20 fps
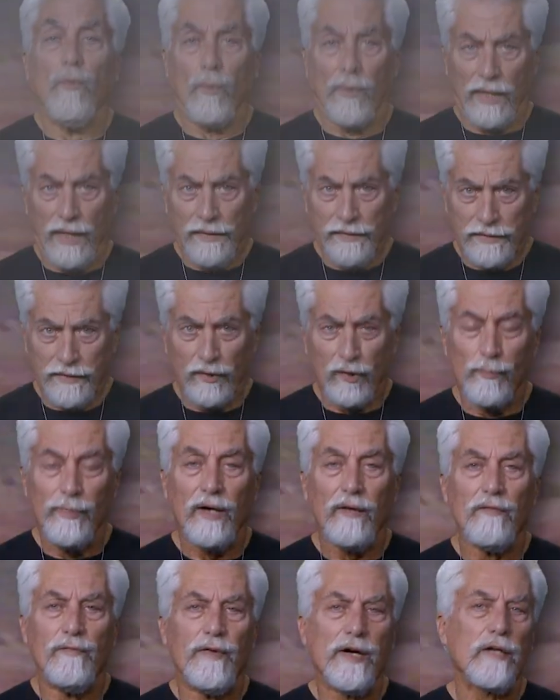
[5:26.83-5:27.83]
When I think
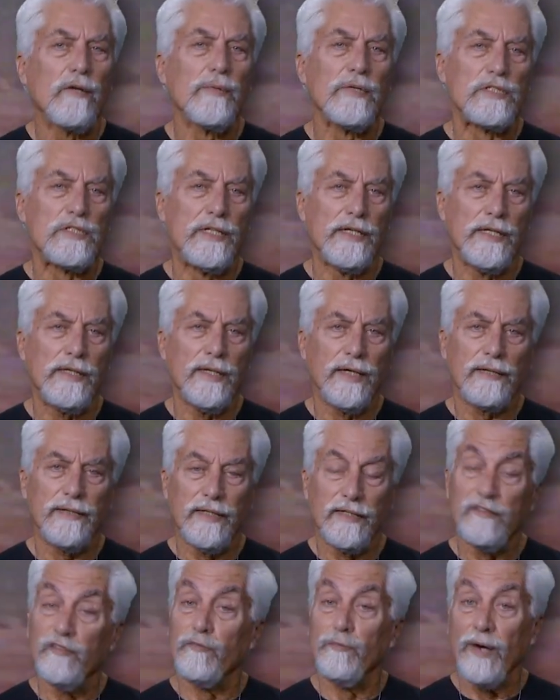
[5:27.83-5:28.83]
about Veterans Day, I
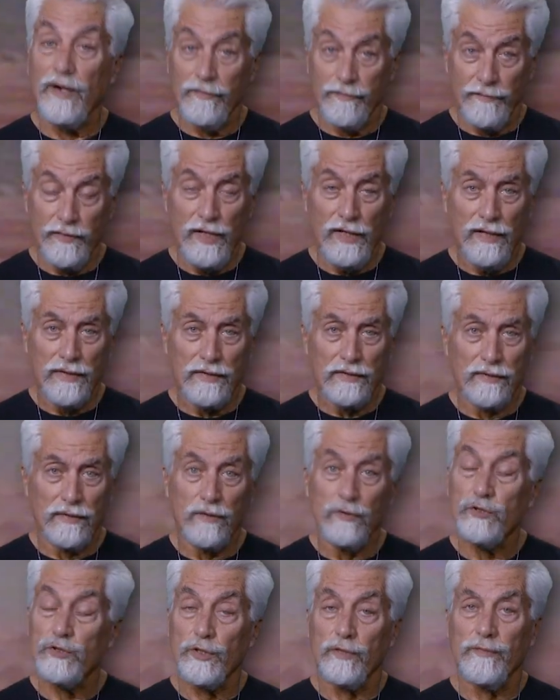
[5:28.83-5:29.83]
think of my father,
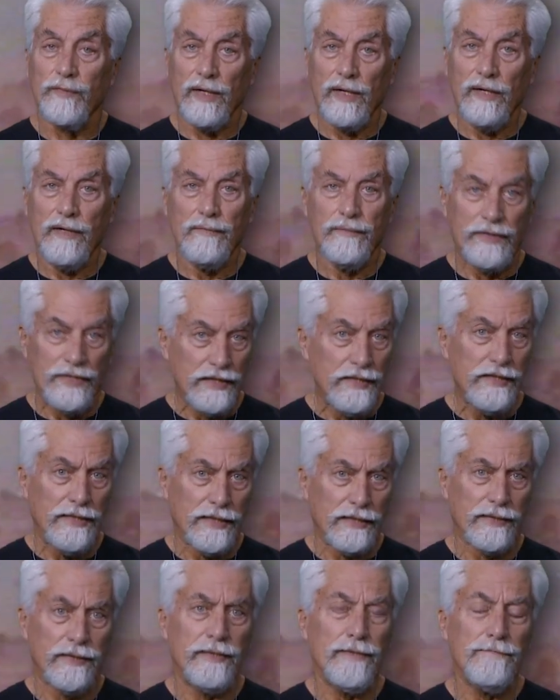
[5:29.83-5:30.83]
who survived
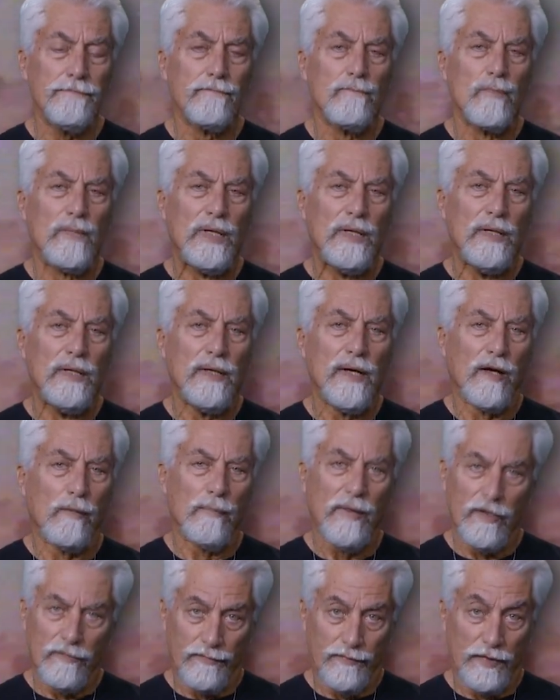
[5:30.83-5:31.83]
D-Day, and
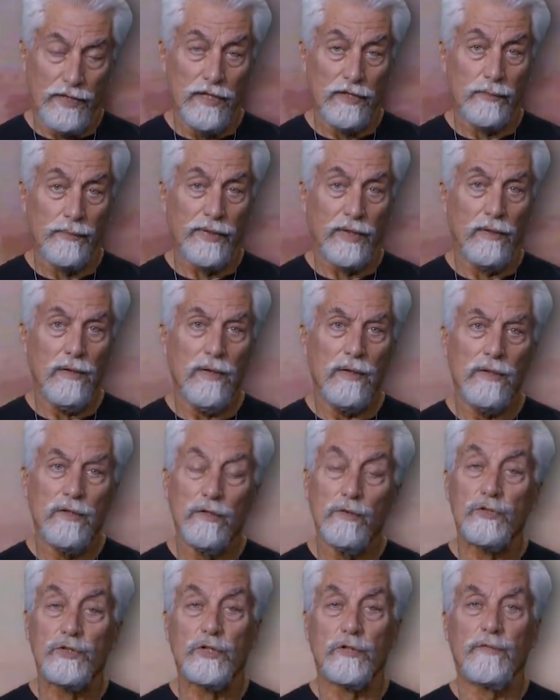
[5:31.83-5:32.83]
my father-in-law,
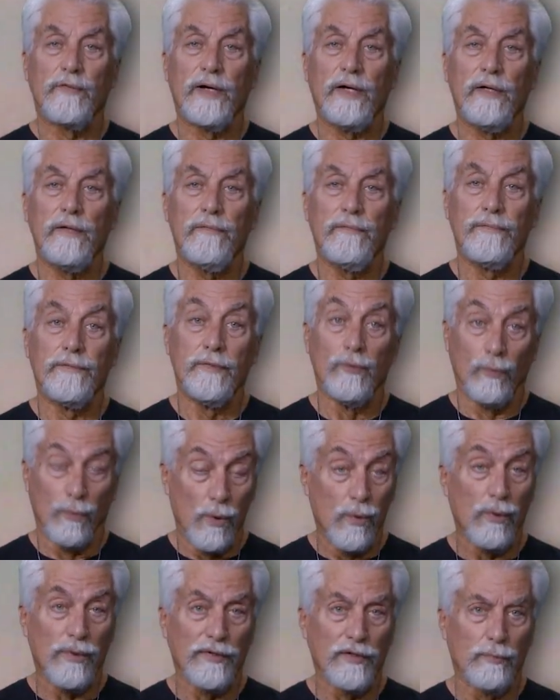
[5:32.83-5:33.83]
who survived the
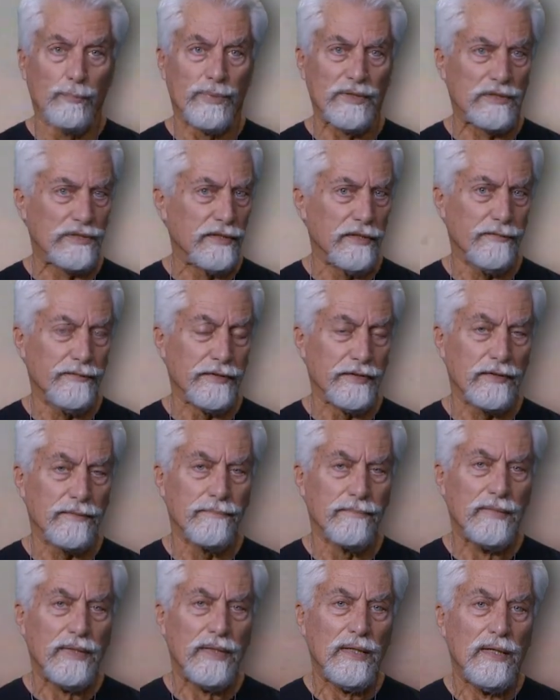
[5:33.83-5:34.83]
war in the Pacific,
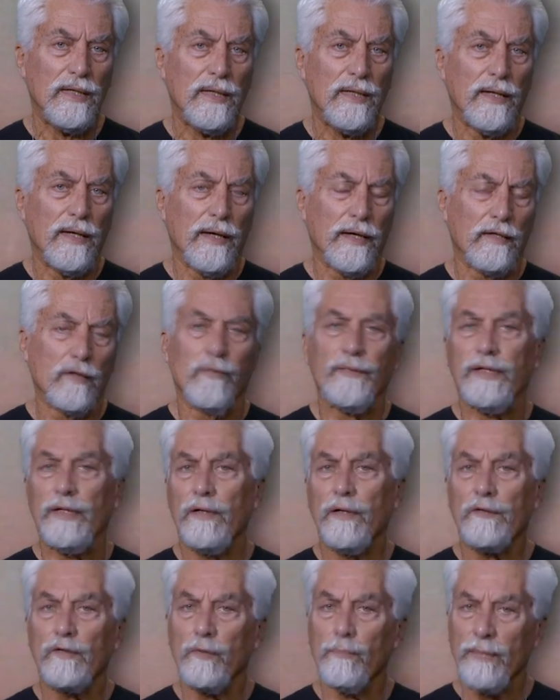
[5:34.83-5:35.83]
and of the
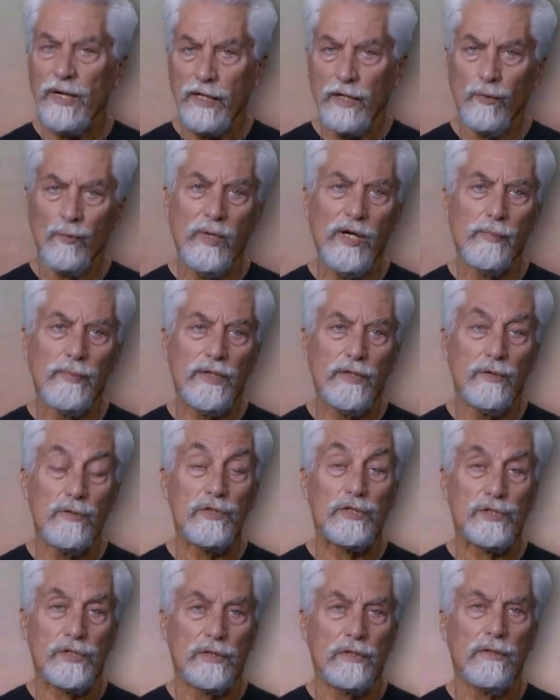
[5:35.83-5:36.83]
other men and women who
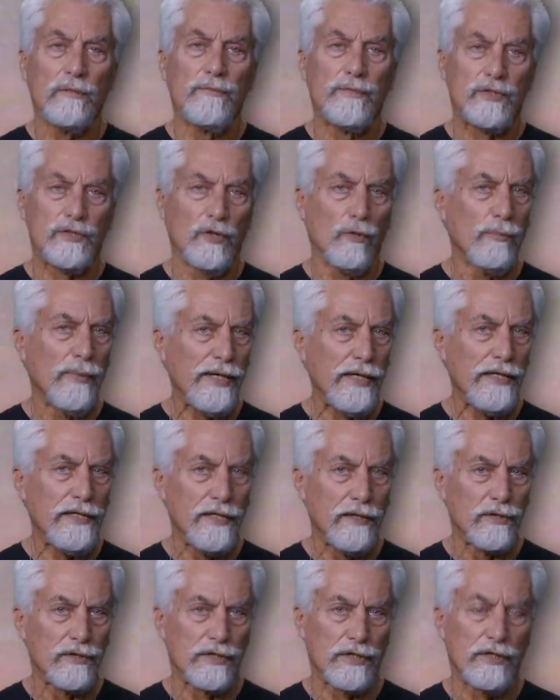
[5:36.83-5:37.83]
served so many
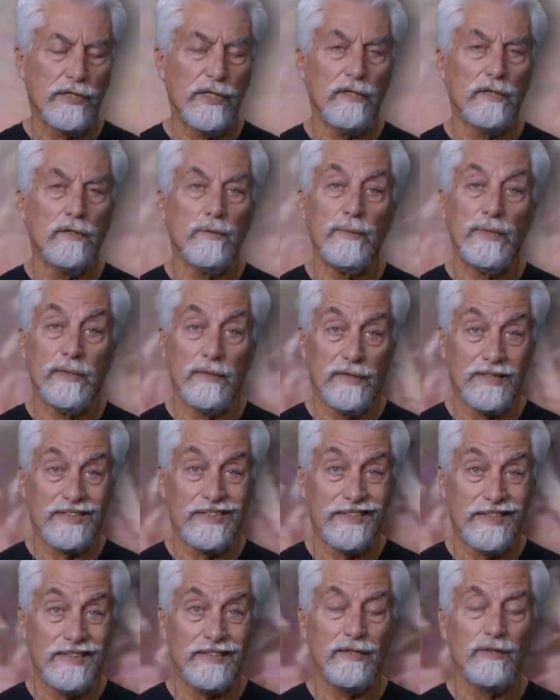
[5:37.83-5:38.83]
years ago in the
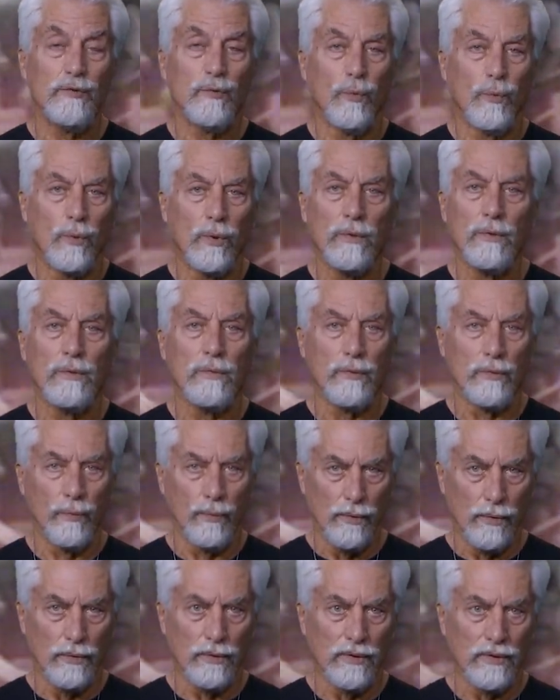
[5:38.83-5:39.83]
Second World
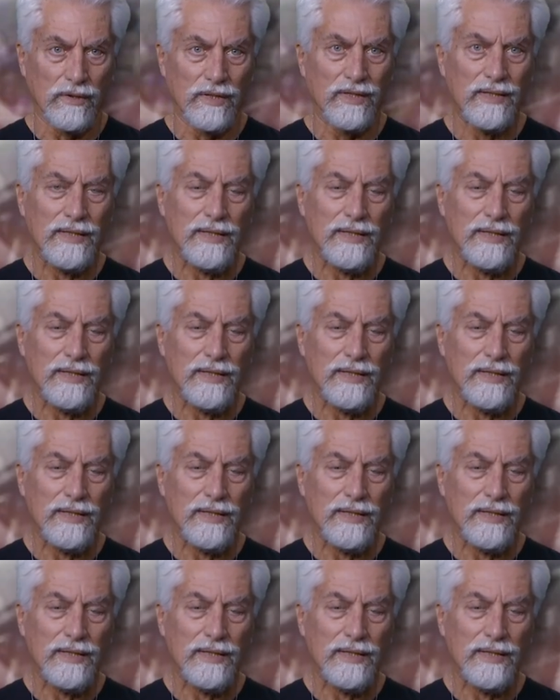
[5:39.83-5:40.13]
War.